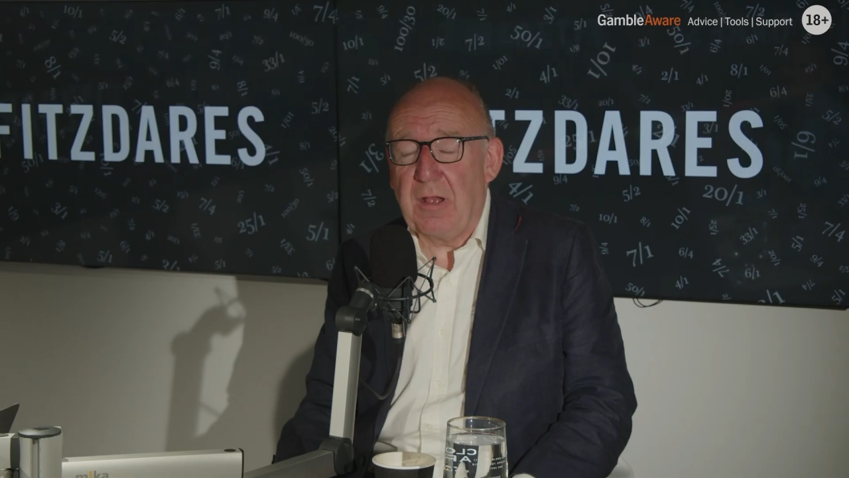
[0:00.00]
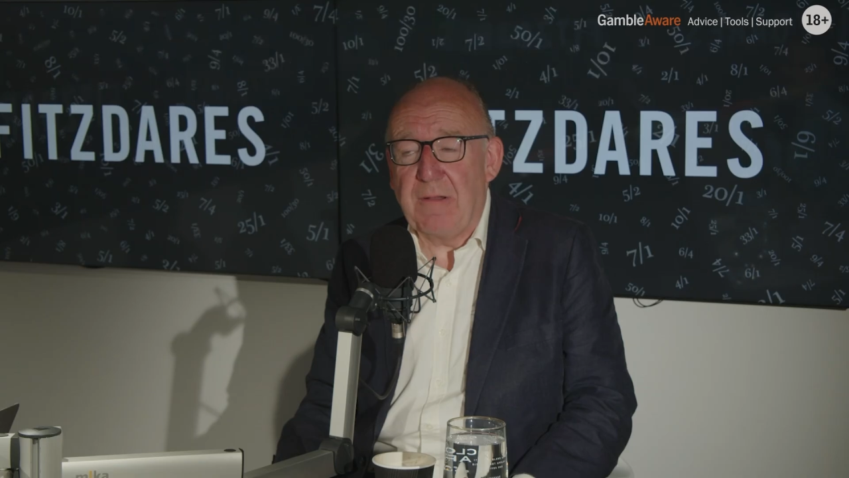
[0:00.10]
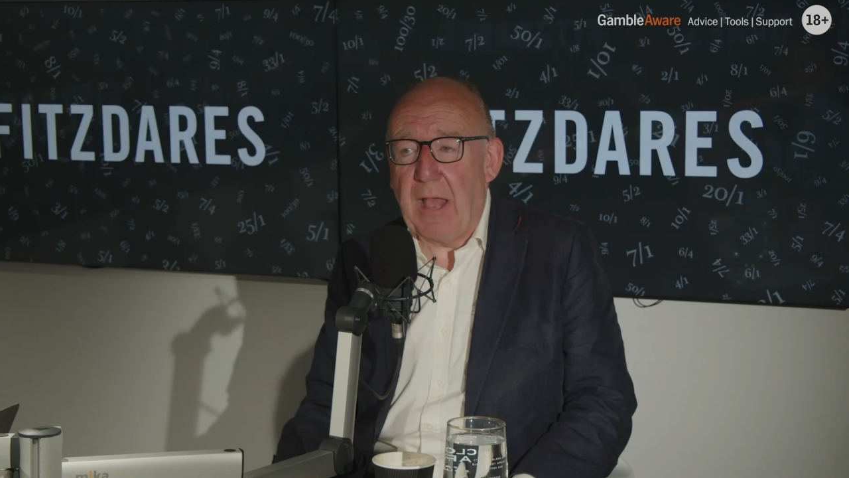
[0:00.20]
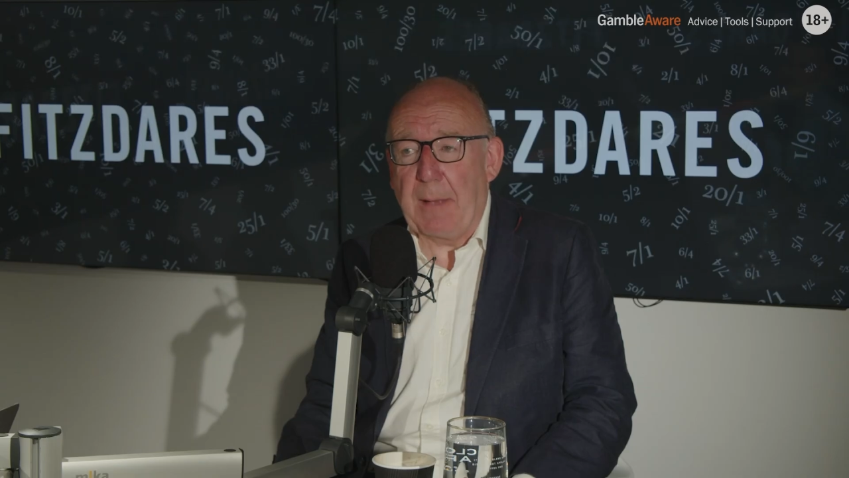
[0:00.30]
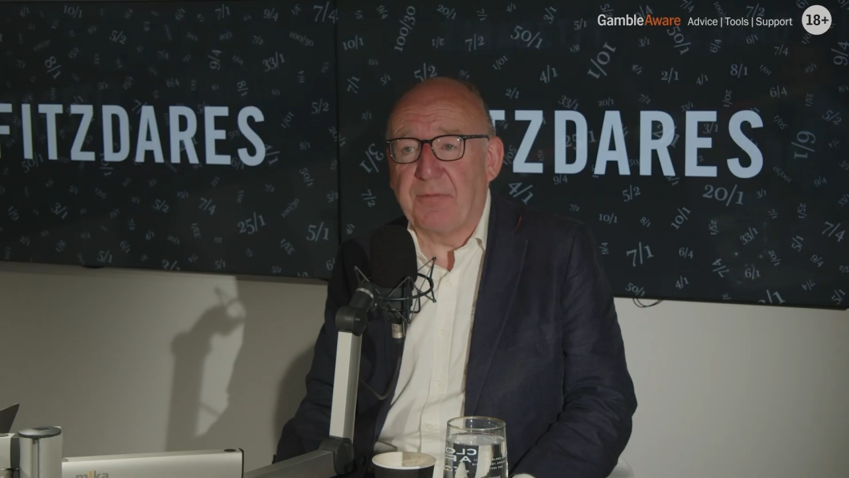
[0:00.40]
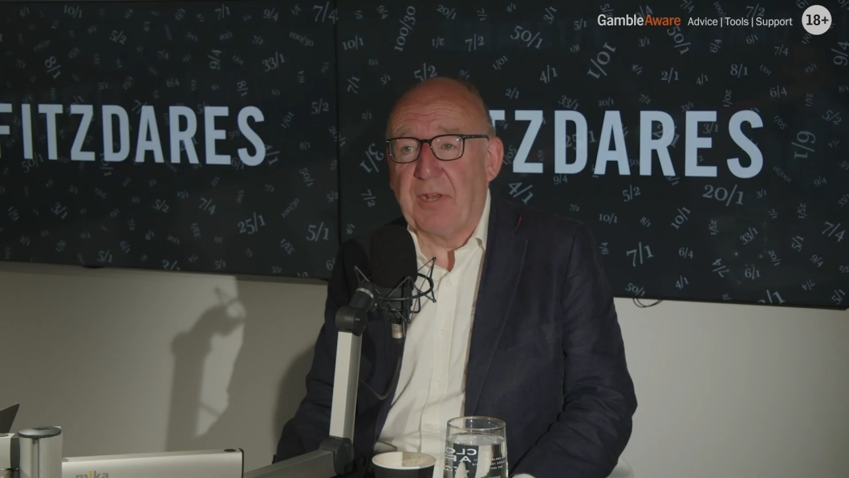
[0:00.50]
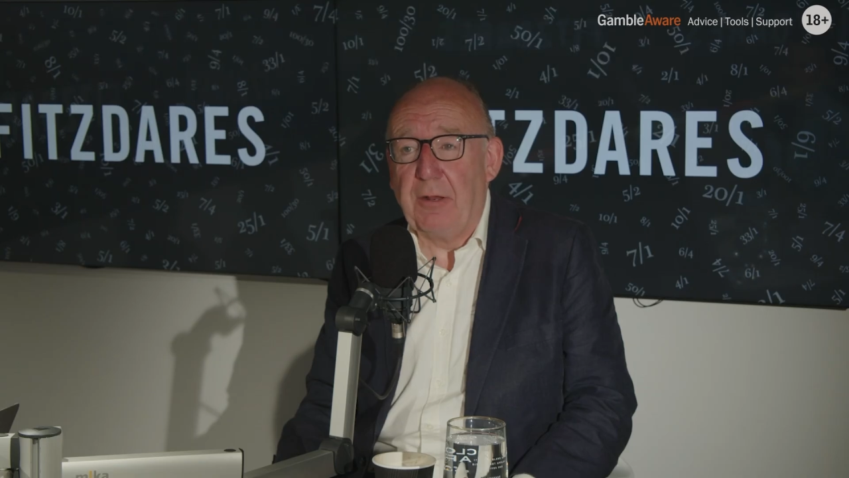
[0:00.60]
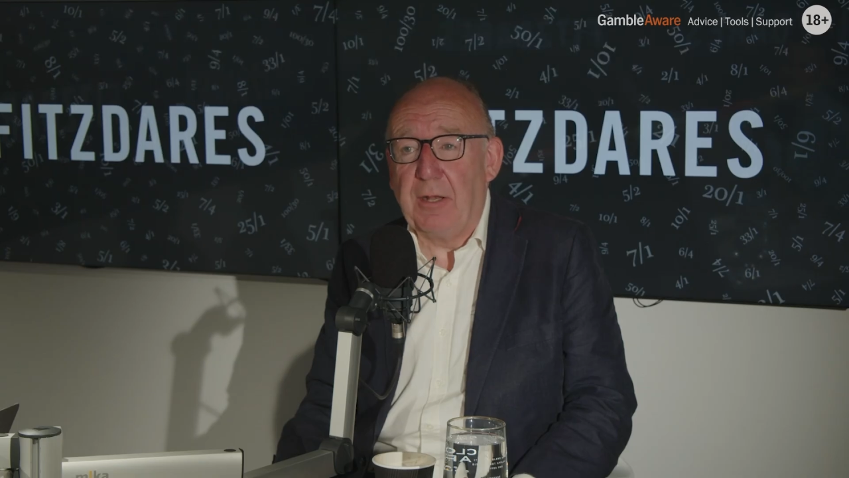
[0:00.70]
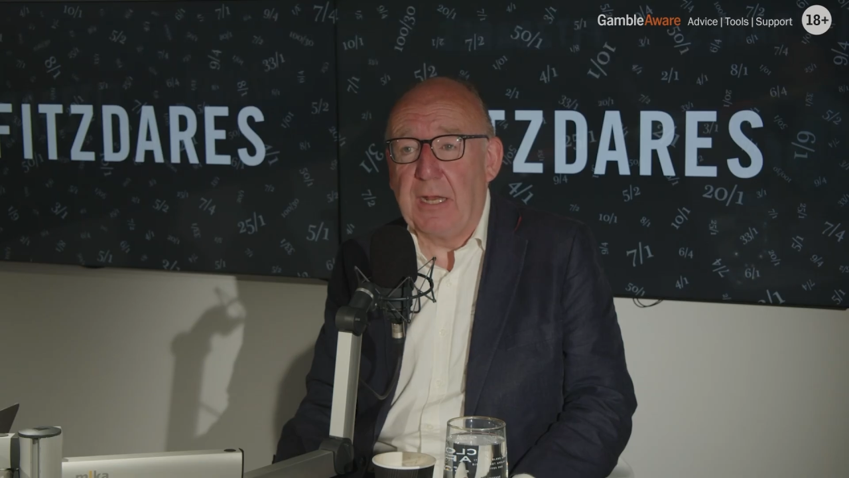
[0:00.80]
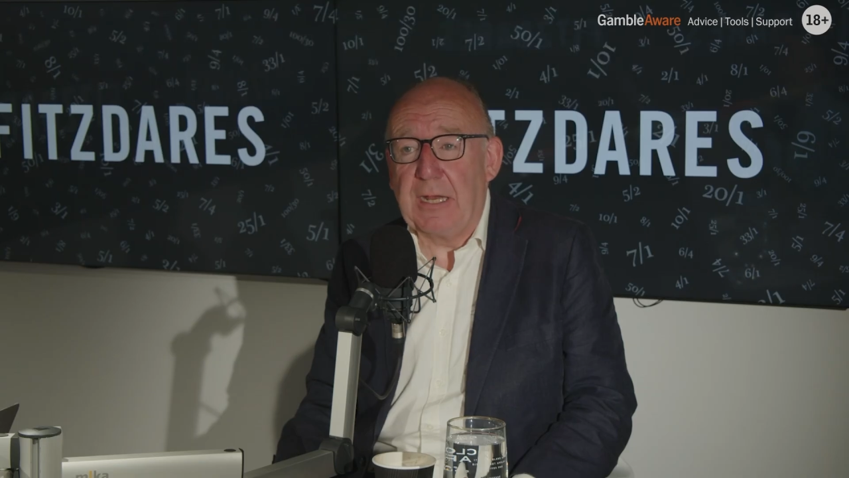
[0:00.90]

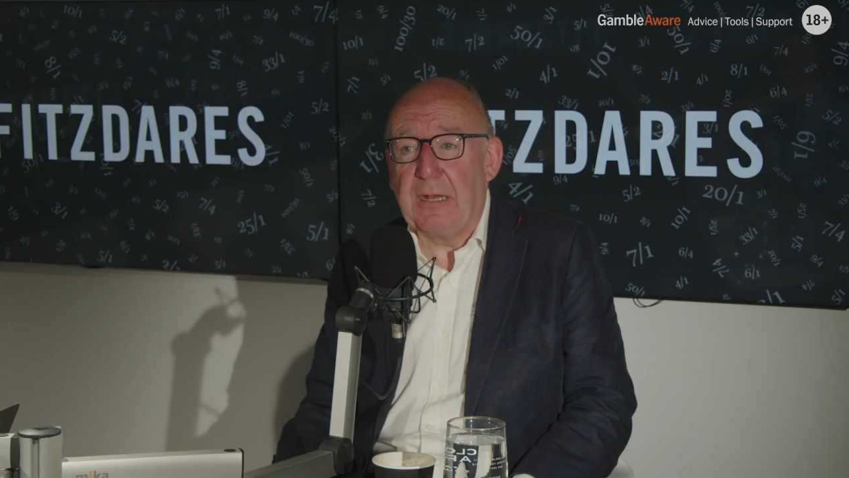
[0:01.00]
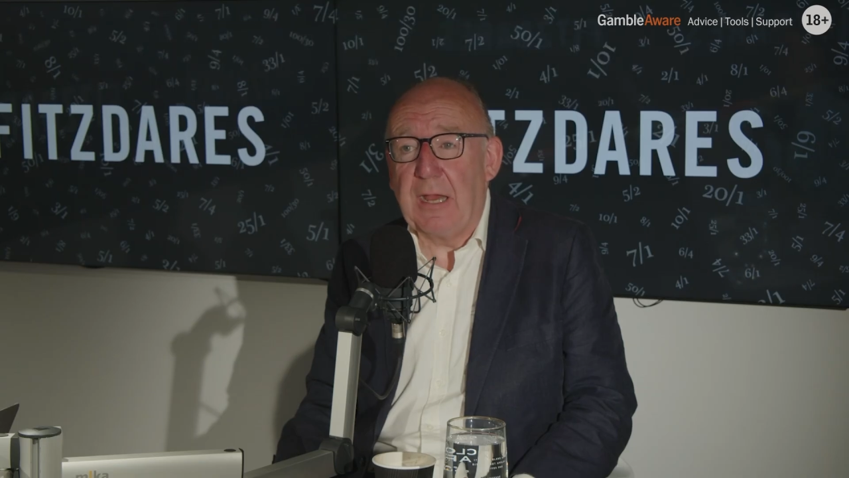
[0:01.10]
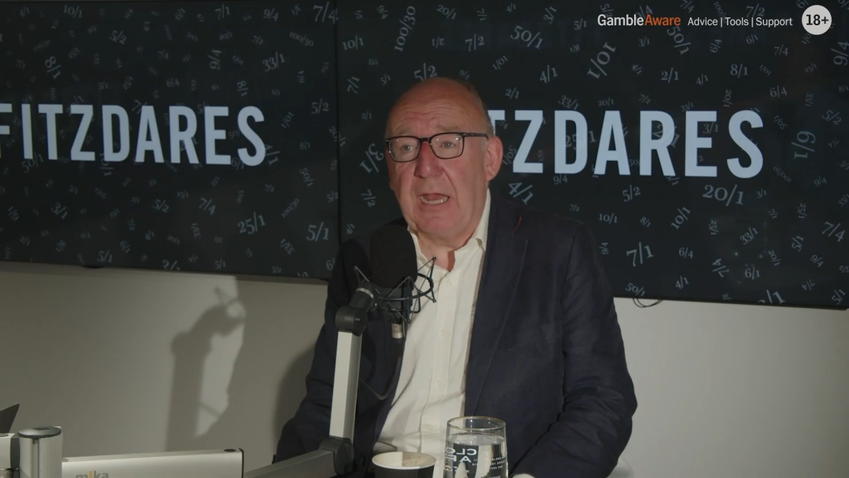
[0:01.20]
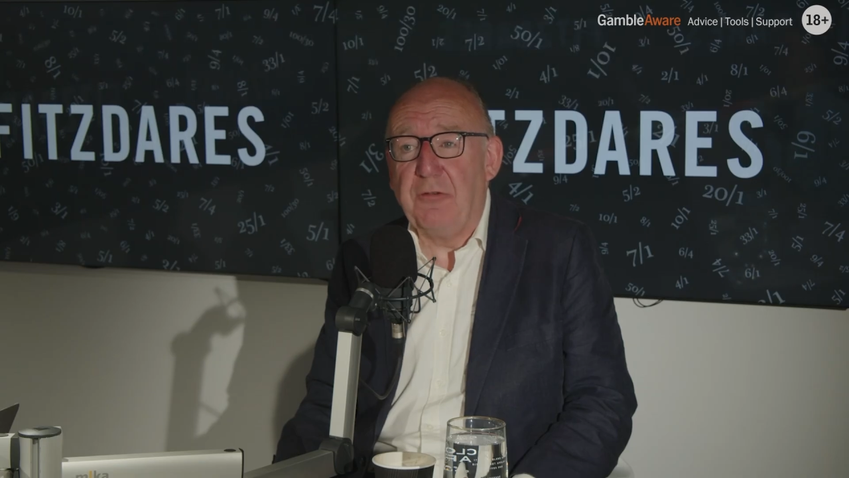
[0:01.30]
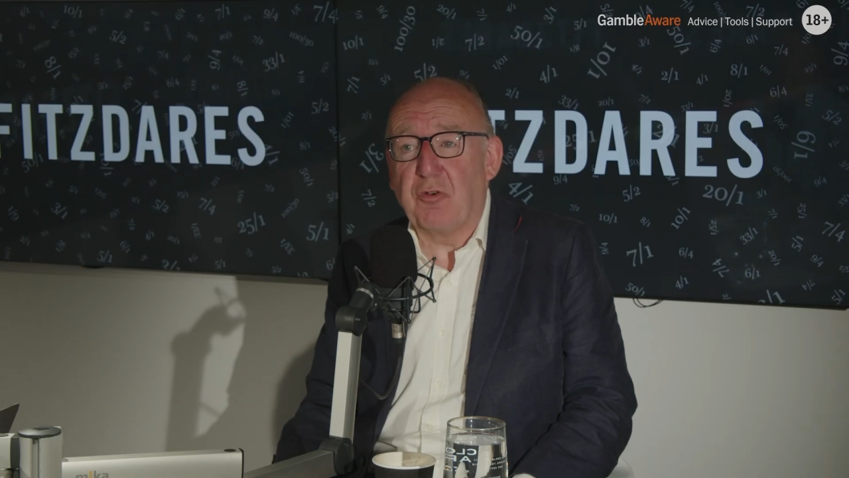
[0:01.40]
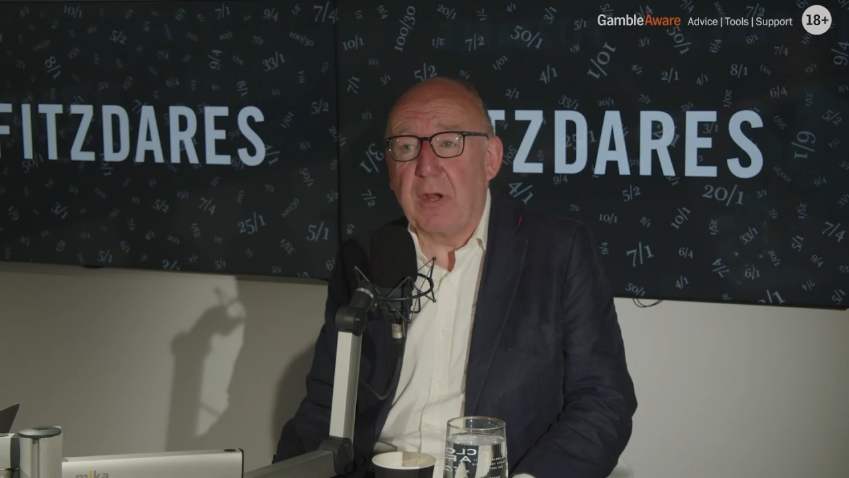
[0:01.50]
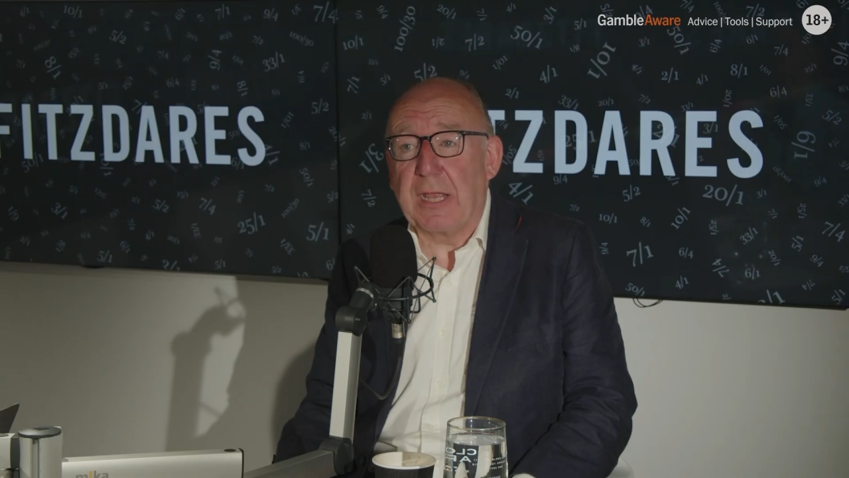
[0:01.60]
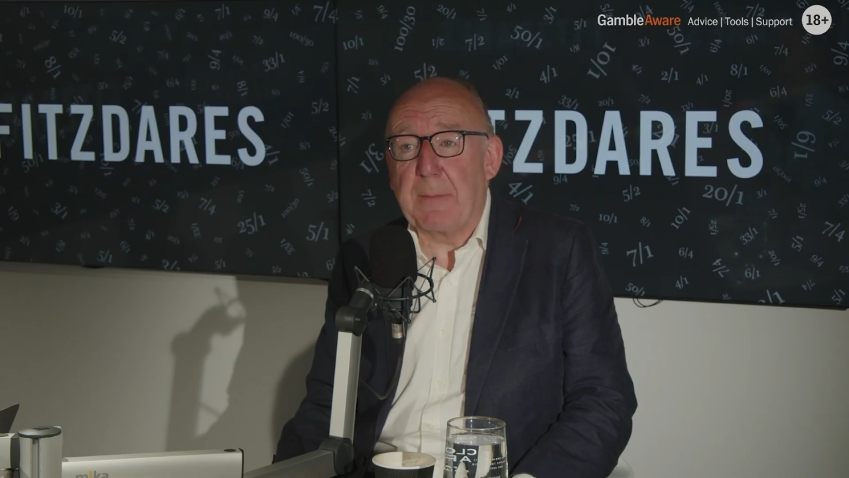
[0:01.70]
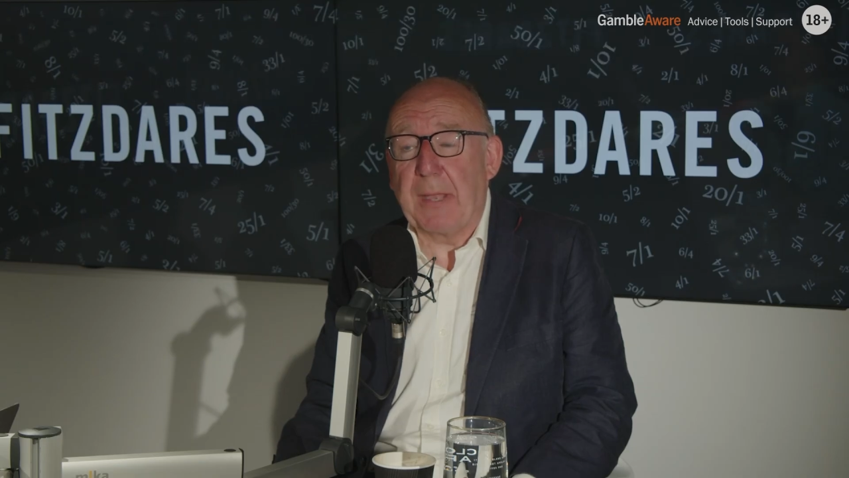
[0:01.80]
absolutely intriguing